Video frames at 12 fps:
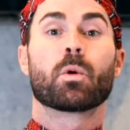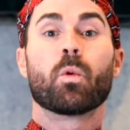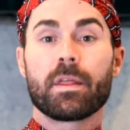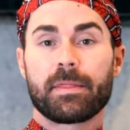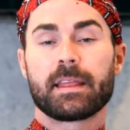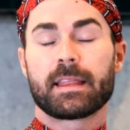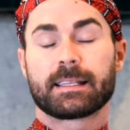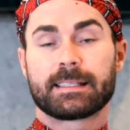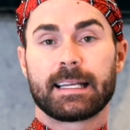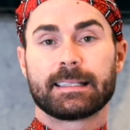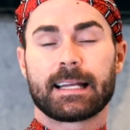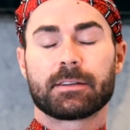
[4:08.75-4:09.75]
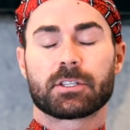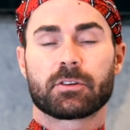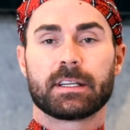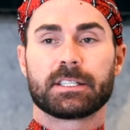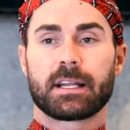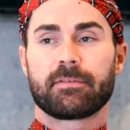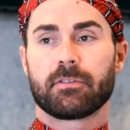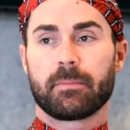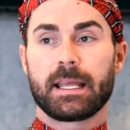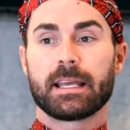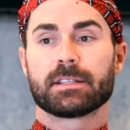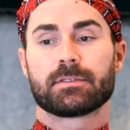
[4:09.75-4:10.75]
One thing that stands out to Green Chef for
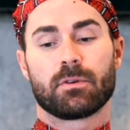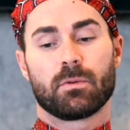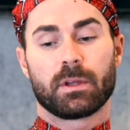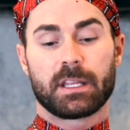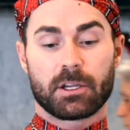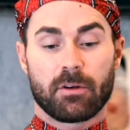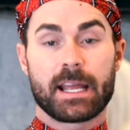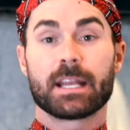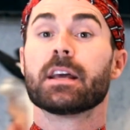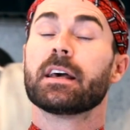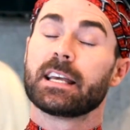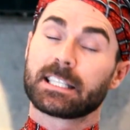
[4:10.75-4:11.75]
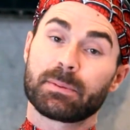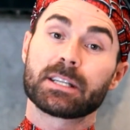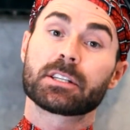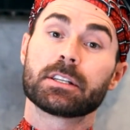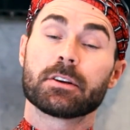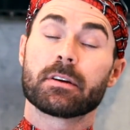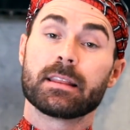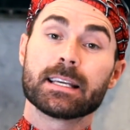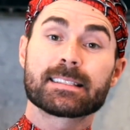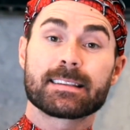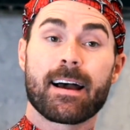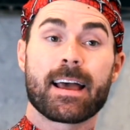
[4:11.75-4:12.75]
me is really great, especially during
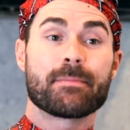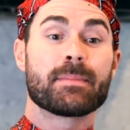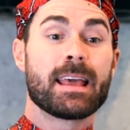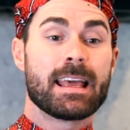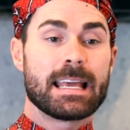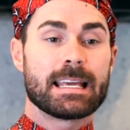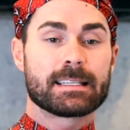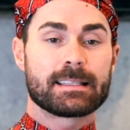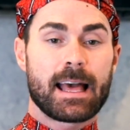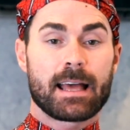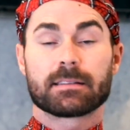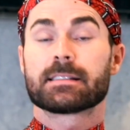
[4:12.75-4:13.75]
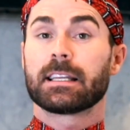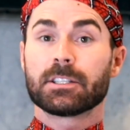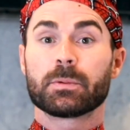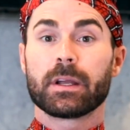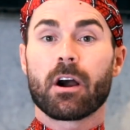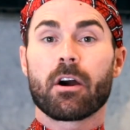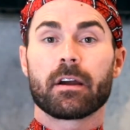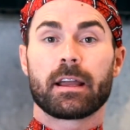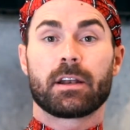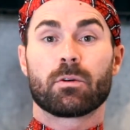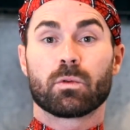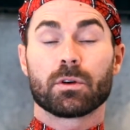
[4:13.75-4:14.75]
this time, is that since we are
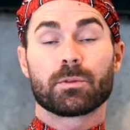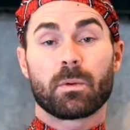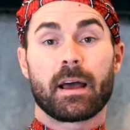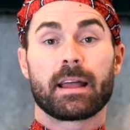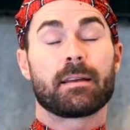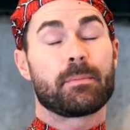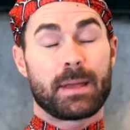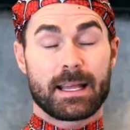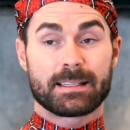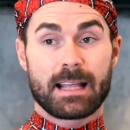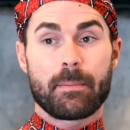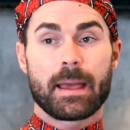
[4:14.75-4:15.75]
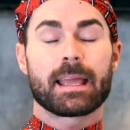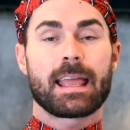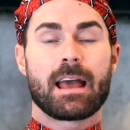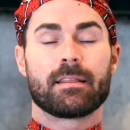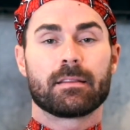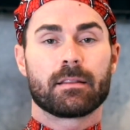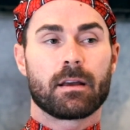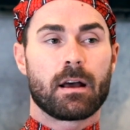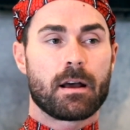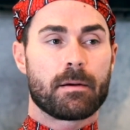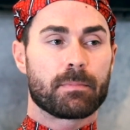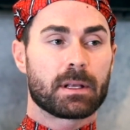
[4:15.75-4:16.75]
in a worldwide pandemic and
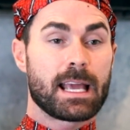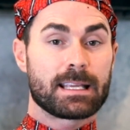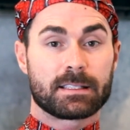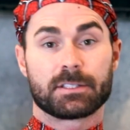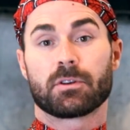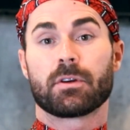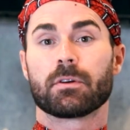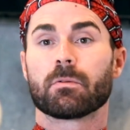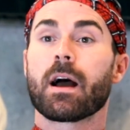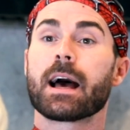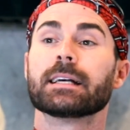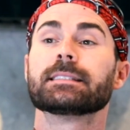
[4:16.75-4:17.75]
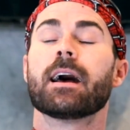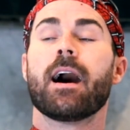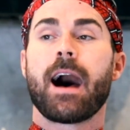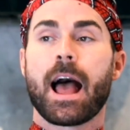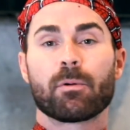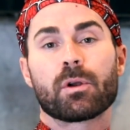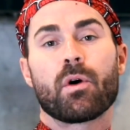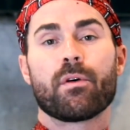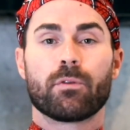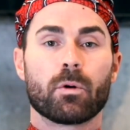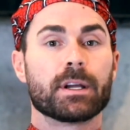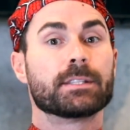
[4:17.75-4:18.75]
um, cases are on the rise, I want to
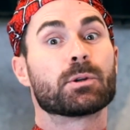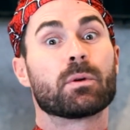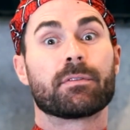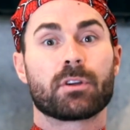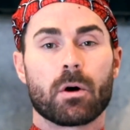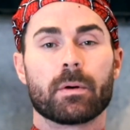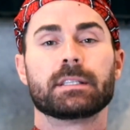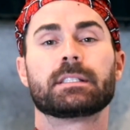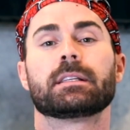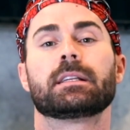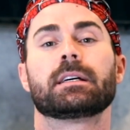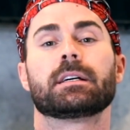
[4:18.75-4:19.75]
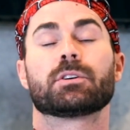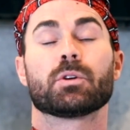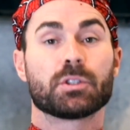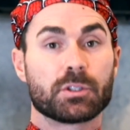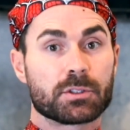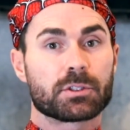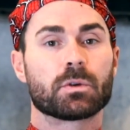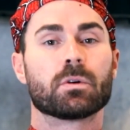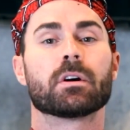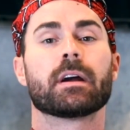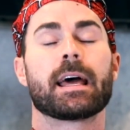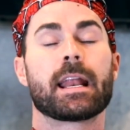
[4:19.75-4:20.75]
avoid sort of going to the grocery
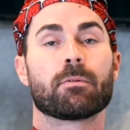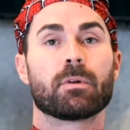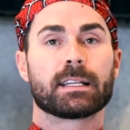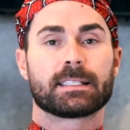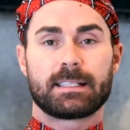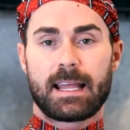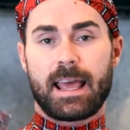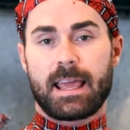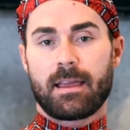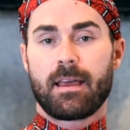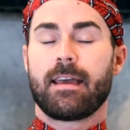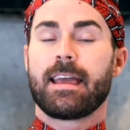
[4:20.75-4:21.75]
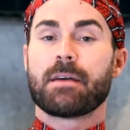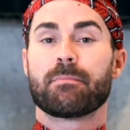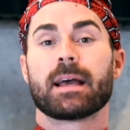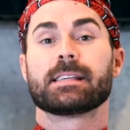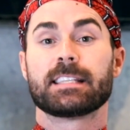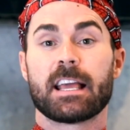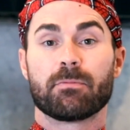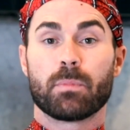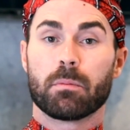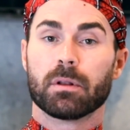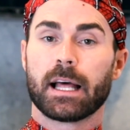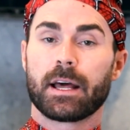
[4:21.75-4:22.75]
store and I want to stay in my safe
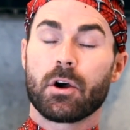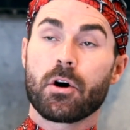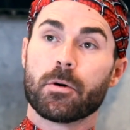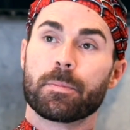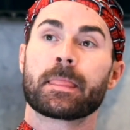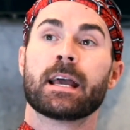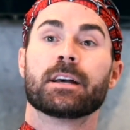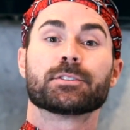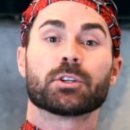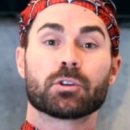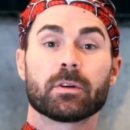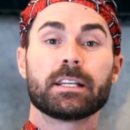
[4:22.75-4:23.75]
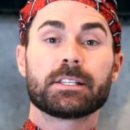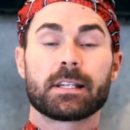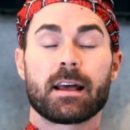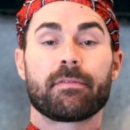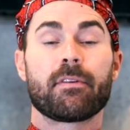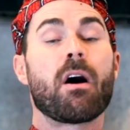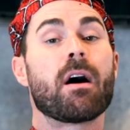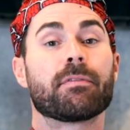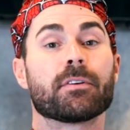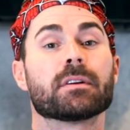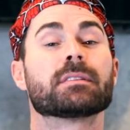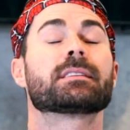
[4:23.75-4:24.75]
bubble at home. So Green Chef
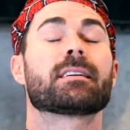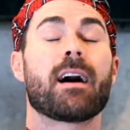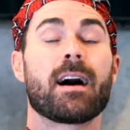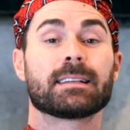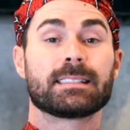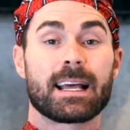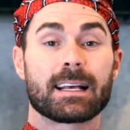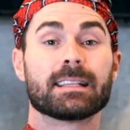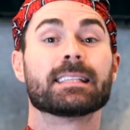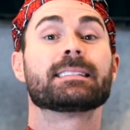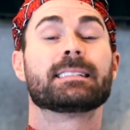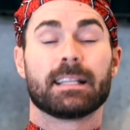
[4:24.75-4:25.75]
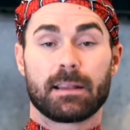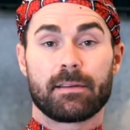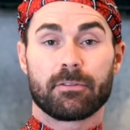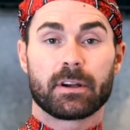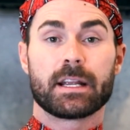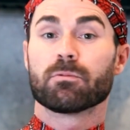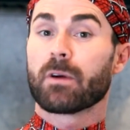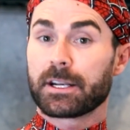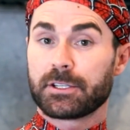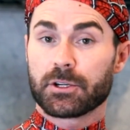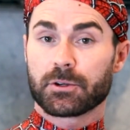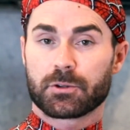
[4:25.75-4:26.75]
offers contactless delivery
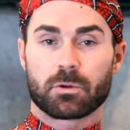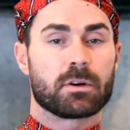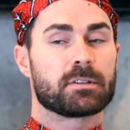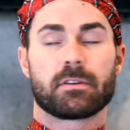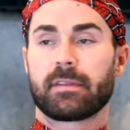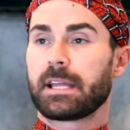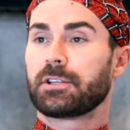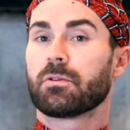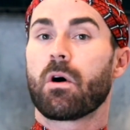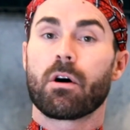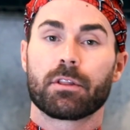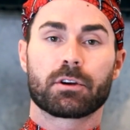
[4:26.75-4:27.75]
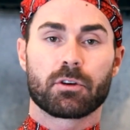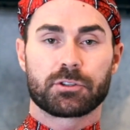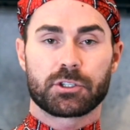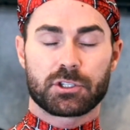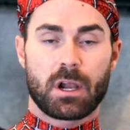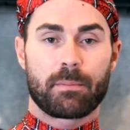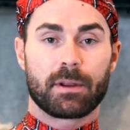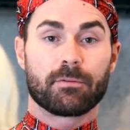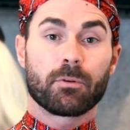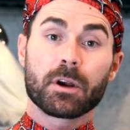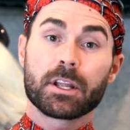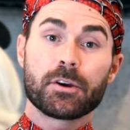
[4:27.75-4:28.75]
right to your door. So they do all the grocery shopping
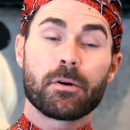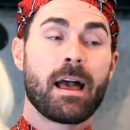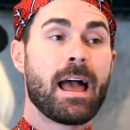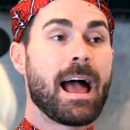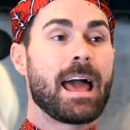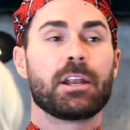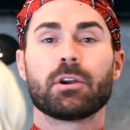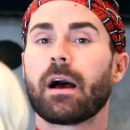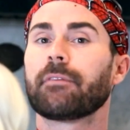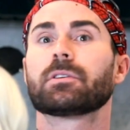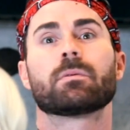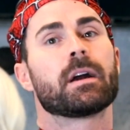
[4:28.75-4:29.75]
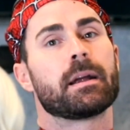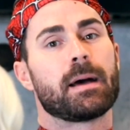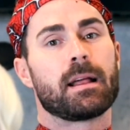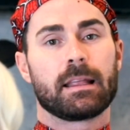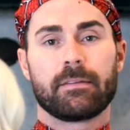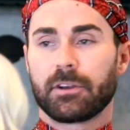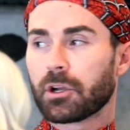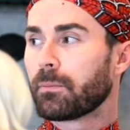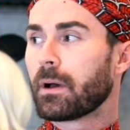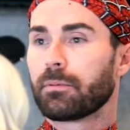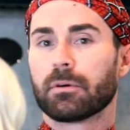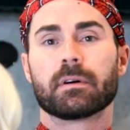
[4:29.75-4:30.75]
for you and you don't have to worry about leaving your
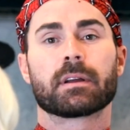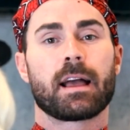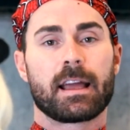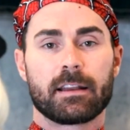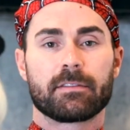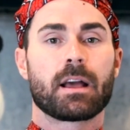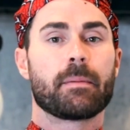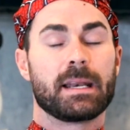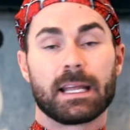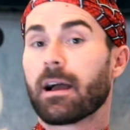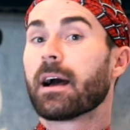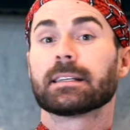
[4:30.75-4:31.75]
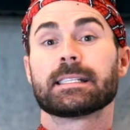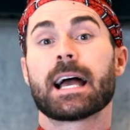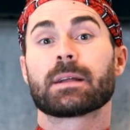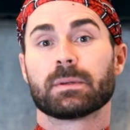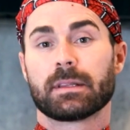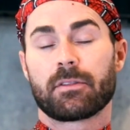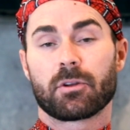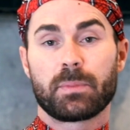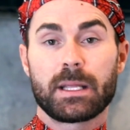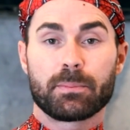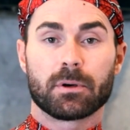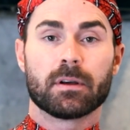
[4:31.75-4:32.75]
bubble and kind of coming in contact with other
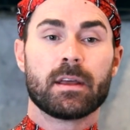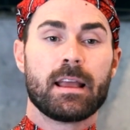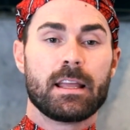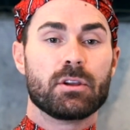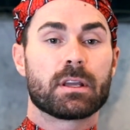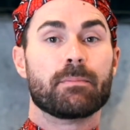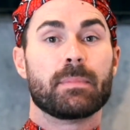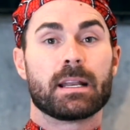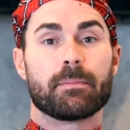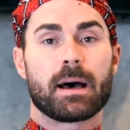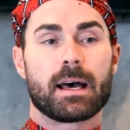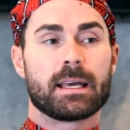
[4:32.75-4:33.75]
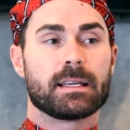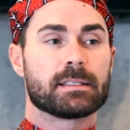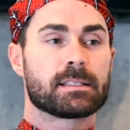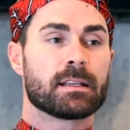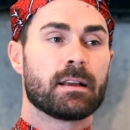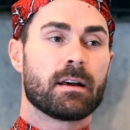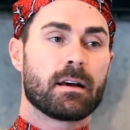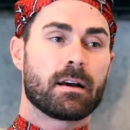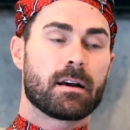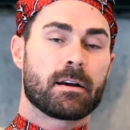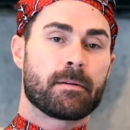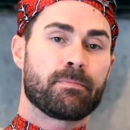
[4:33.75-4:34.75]
people. You can minimize
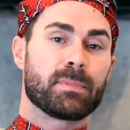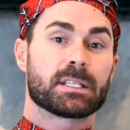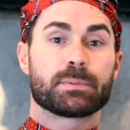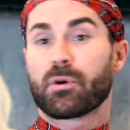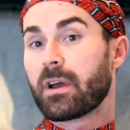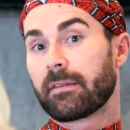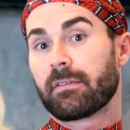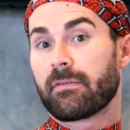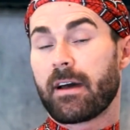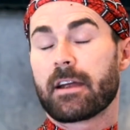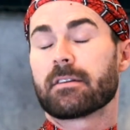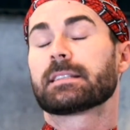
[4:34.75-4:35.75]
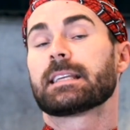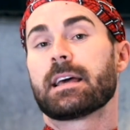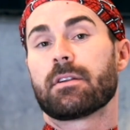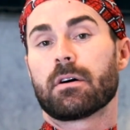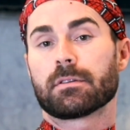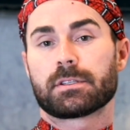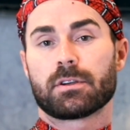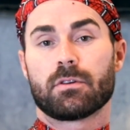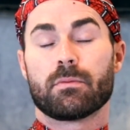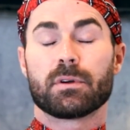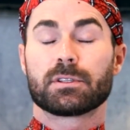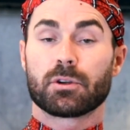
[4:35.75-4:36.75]
um, the spread of the virus and
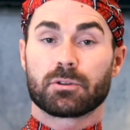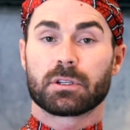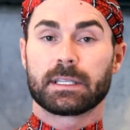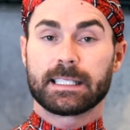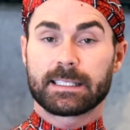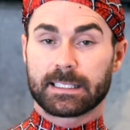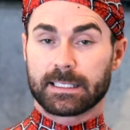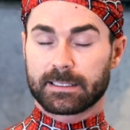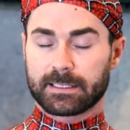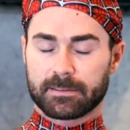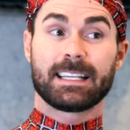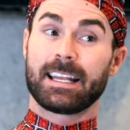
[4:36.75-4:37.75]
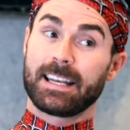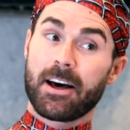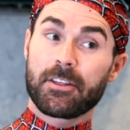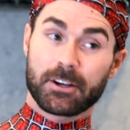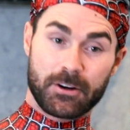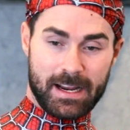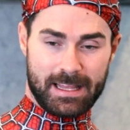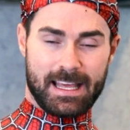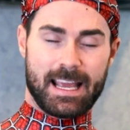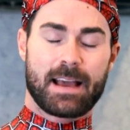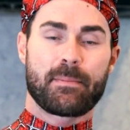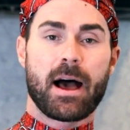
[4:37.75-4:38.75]
also socially distance. Another great
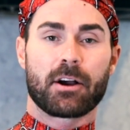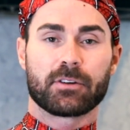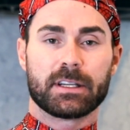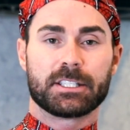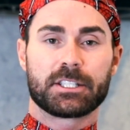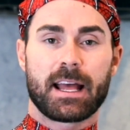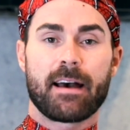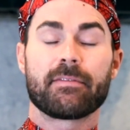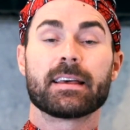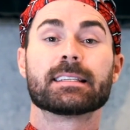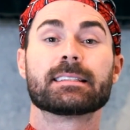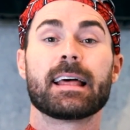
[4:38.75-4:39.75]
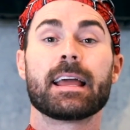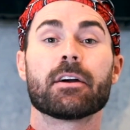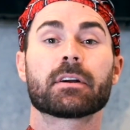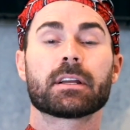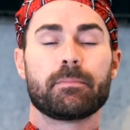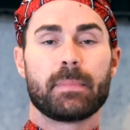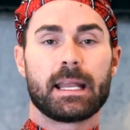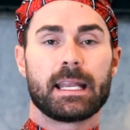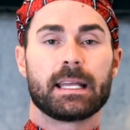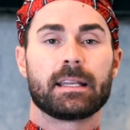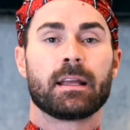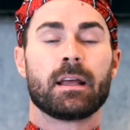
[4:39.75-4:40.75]
thing about Green Chef is they are
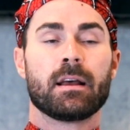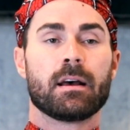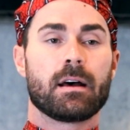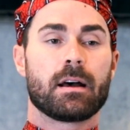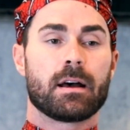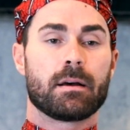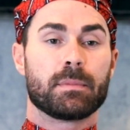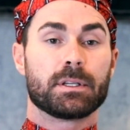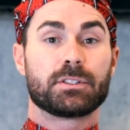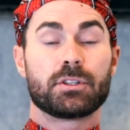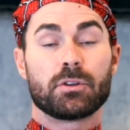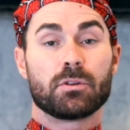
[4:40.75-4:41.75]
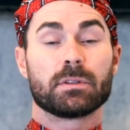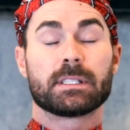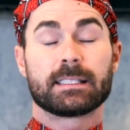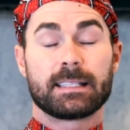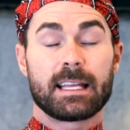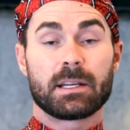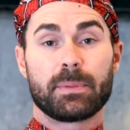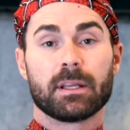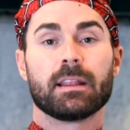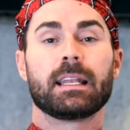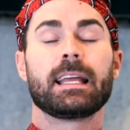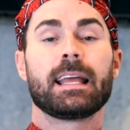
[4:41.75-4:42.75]
committed um, to
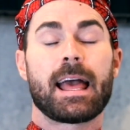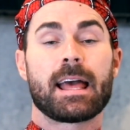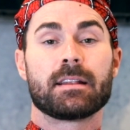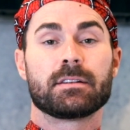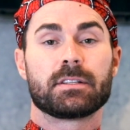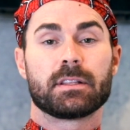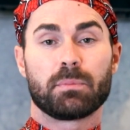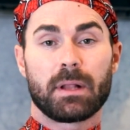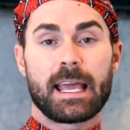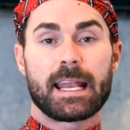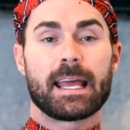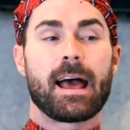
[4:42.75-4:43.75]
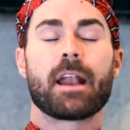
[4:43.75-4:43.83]
sustainability and to the planet.